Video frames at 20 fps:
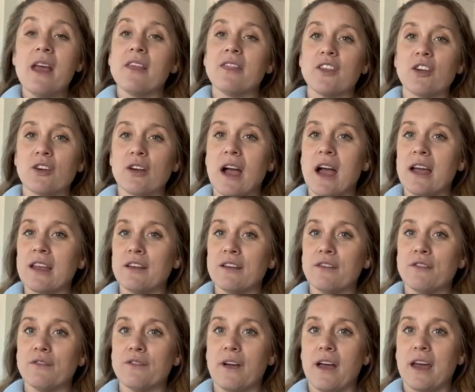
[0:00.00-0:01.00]
They're kind
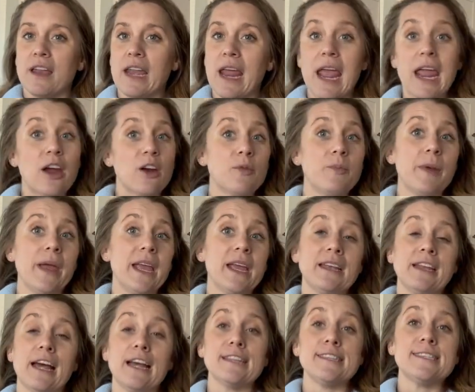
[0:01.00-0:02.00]
of an air bake
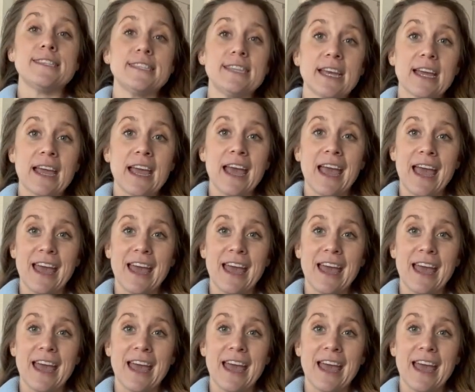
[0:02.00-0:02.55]
nonstick.